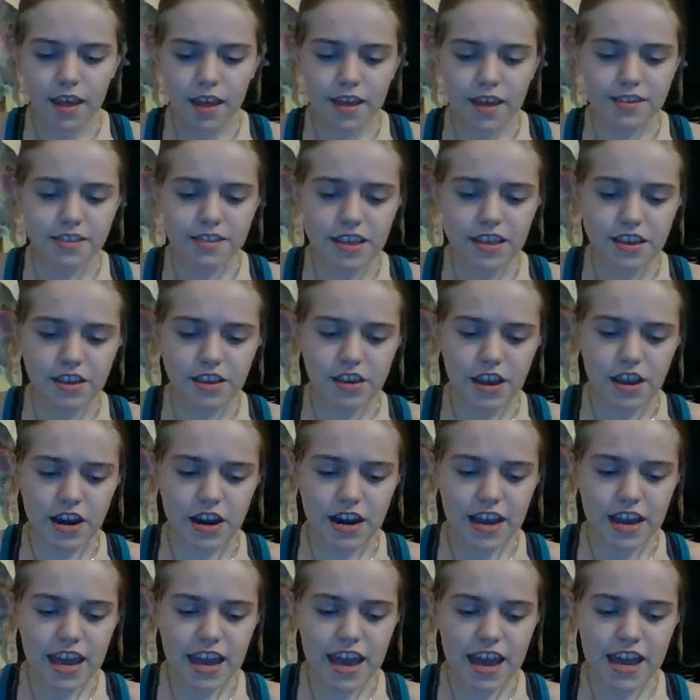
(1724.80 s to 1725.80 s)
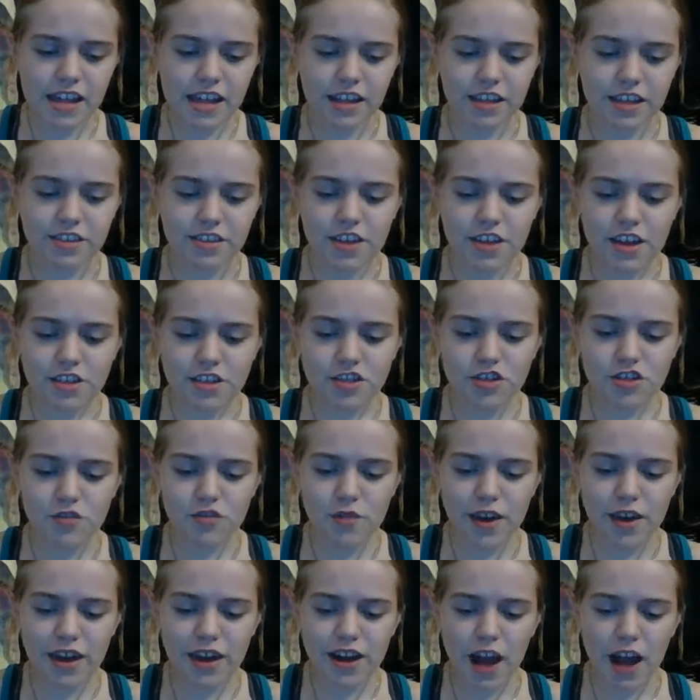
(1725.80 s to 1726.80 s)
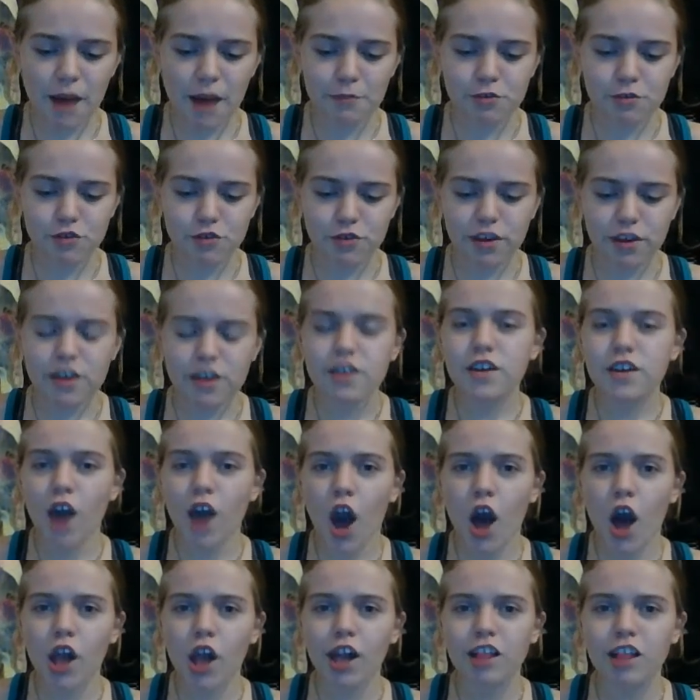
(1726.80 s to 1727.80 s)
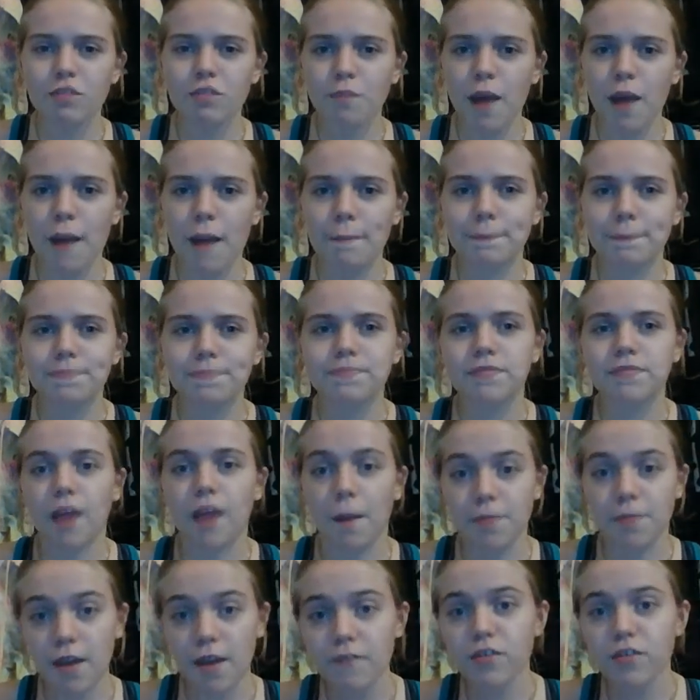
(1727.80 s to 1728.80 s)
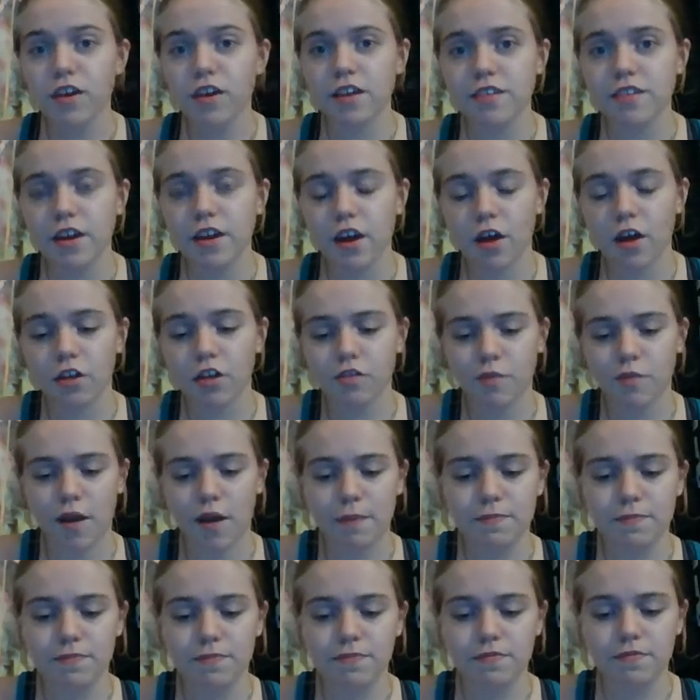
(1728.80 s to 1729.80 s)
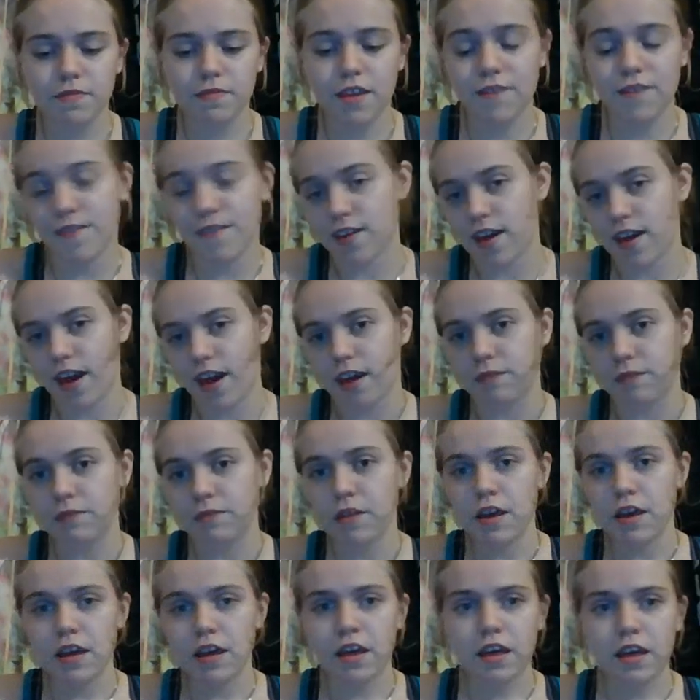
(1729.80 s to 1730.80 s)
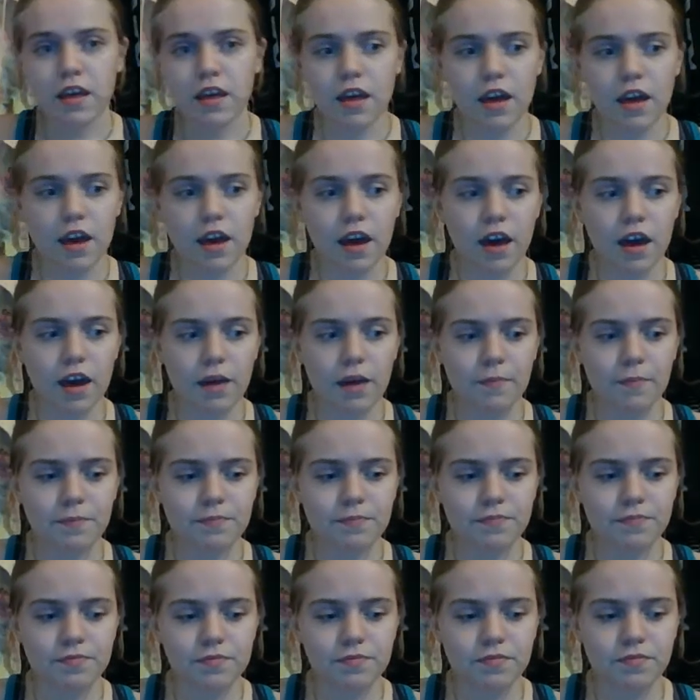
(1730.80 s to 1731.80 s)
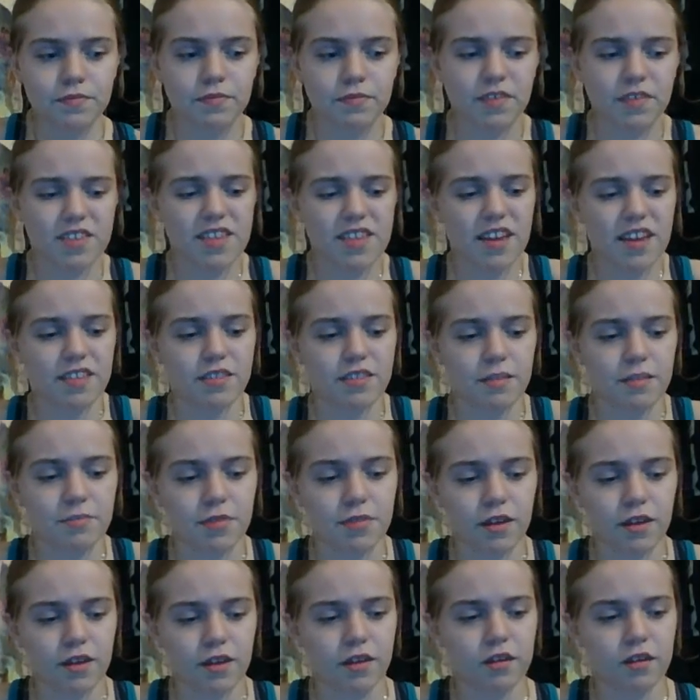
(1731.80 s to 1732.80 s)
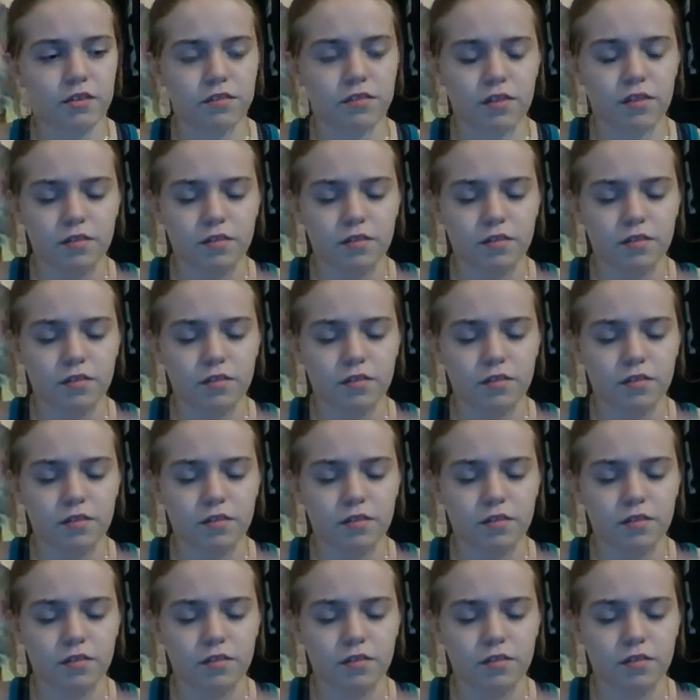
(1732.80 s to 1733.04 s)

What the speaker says: Senior year, English, trigonometry, college prep. Definitely gonna take college prep if I can. I'm gonna take something. I don't